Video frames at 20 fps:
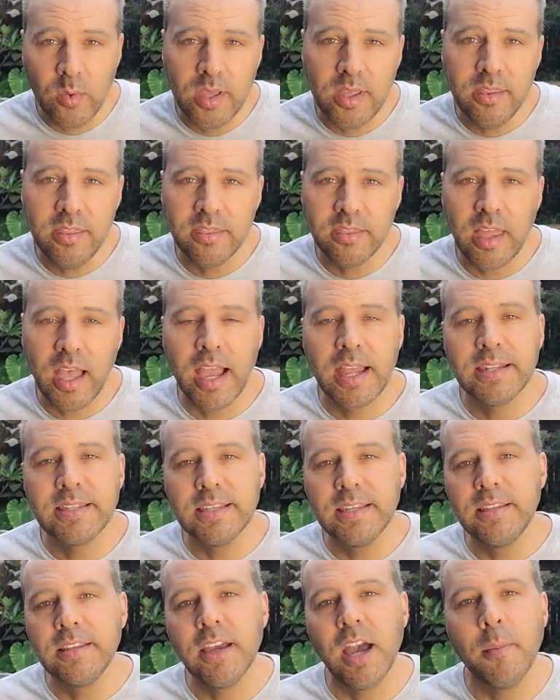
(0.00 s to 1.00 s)
with, I
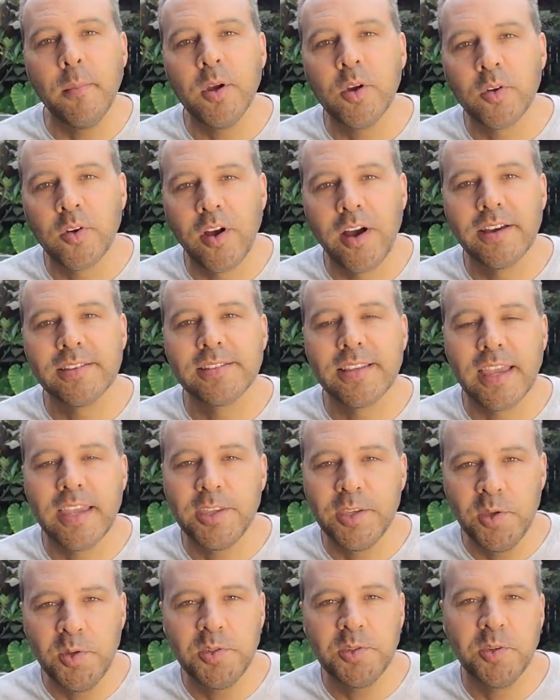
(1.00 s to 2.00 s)
did come across a
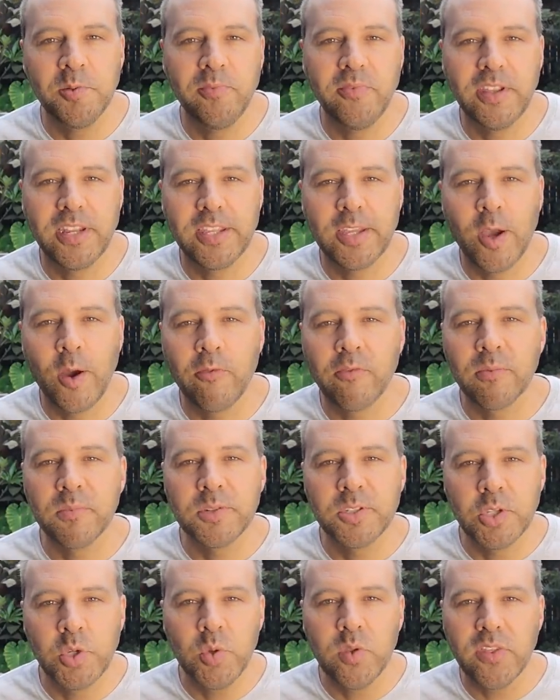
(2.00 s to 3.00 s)
YouTube video from
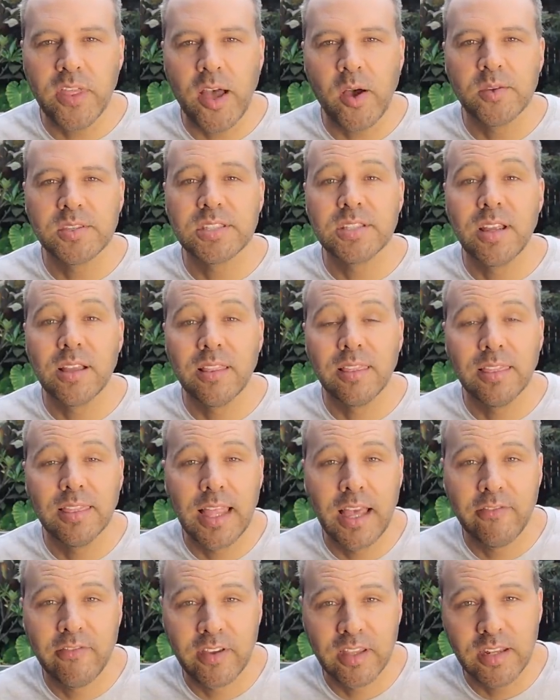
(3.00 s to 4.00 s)

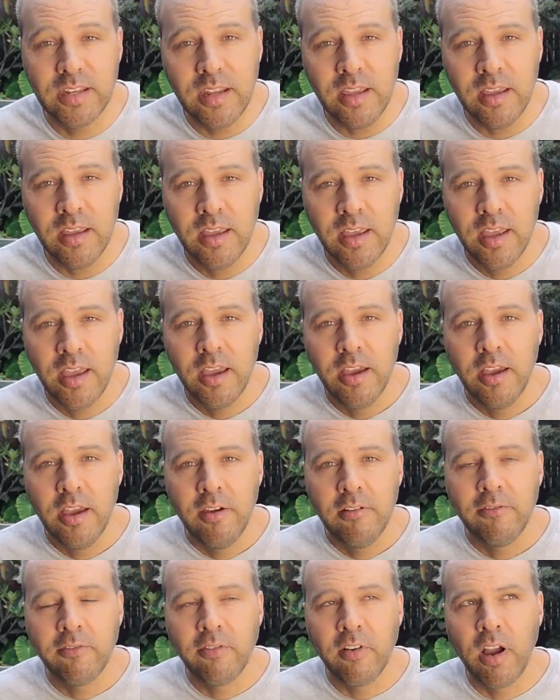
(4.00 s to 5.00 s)
2011
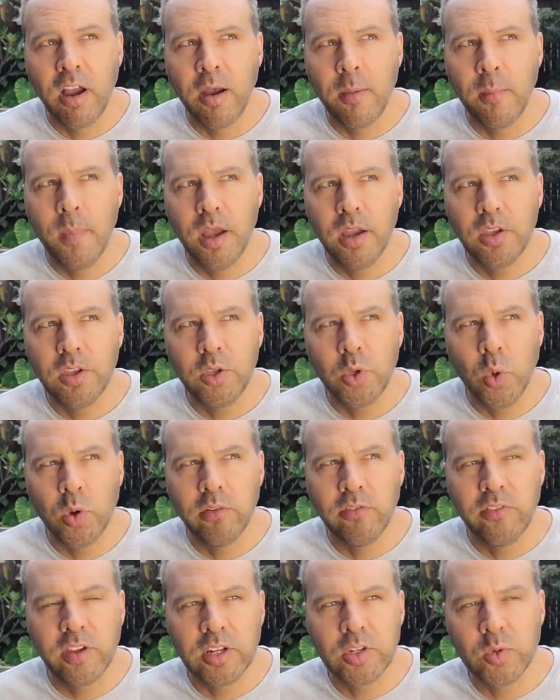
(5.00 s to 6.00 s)
from
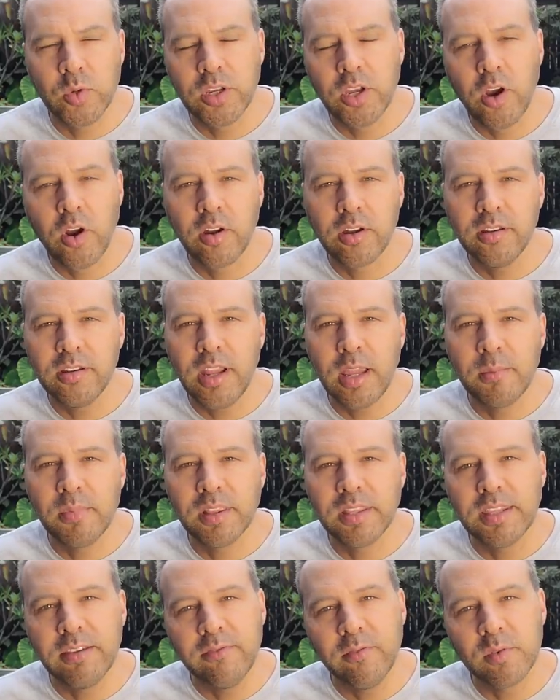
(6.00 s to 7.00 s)
Your Victory Garden, I
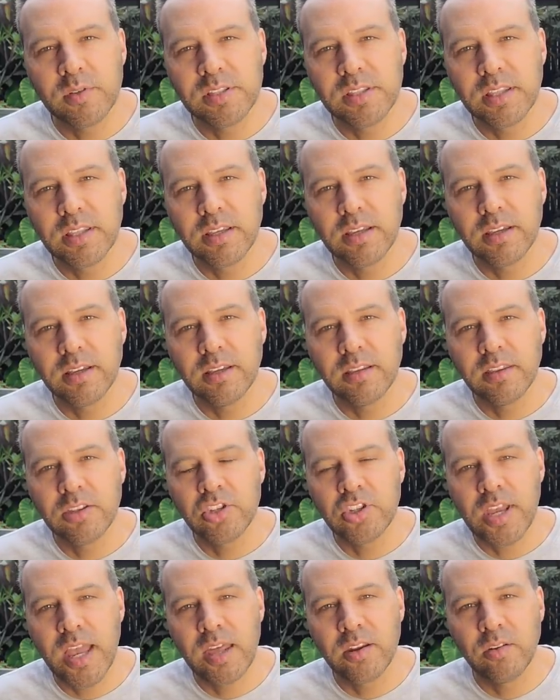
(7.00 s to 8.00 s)
believe was the, the
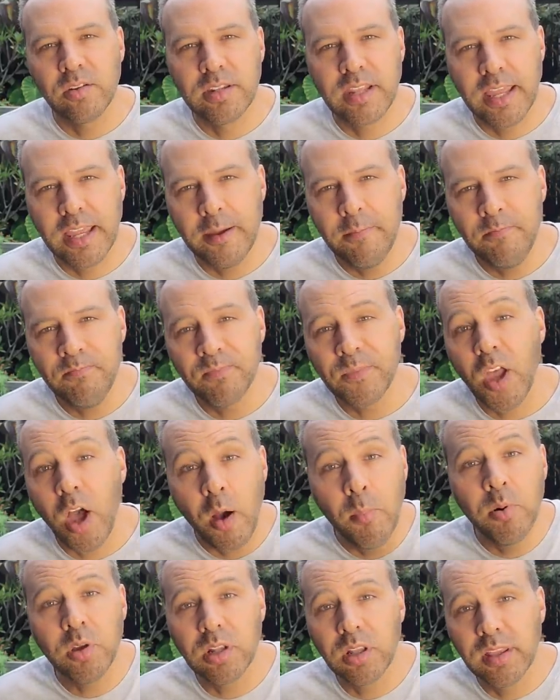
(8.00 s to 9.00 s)
channel name.
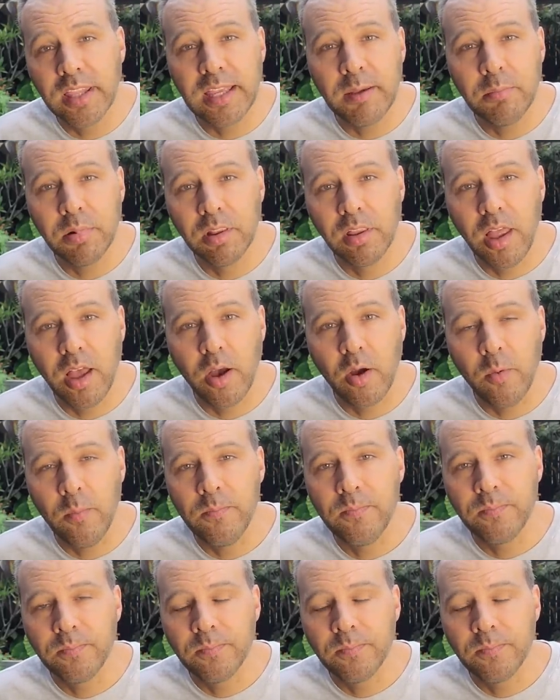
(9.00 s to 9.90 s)
I'll put a link below.